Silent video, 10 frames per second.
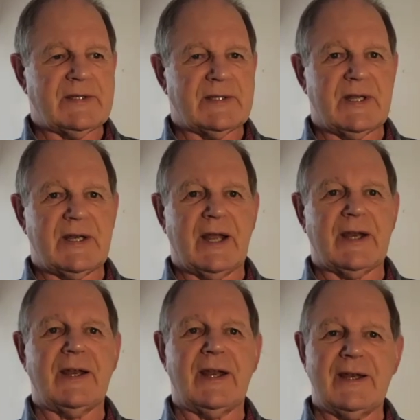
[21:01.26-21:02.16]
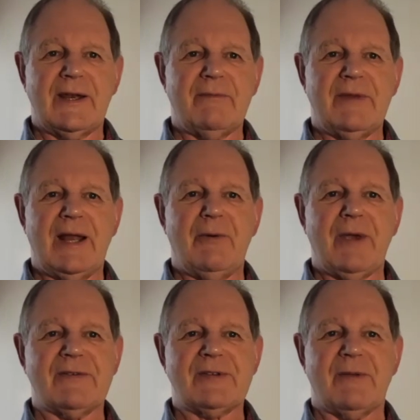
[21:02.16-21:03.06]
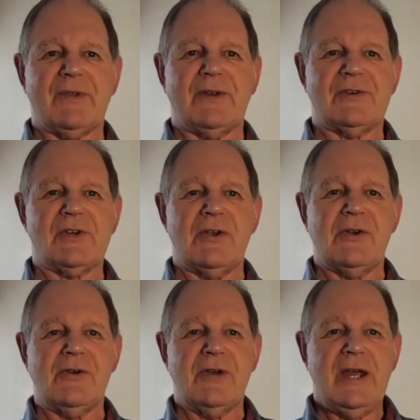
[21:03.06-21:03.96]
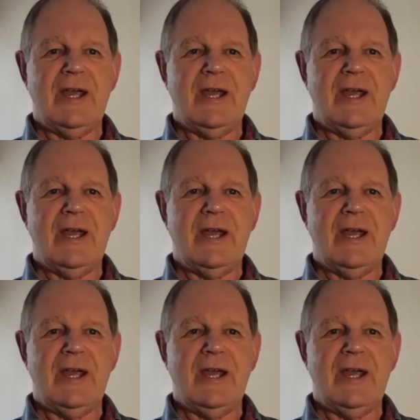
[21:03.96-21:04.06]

and said, no. Now we have something to show you.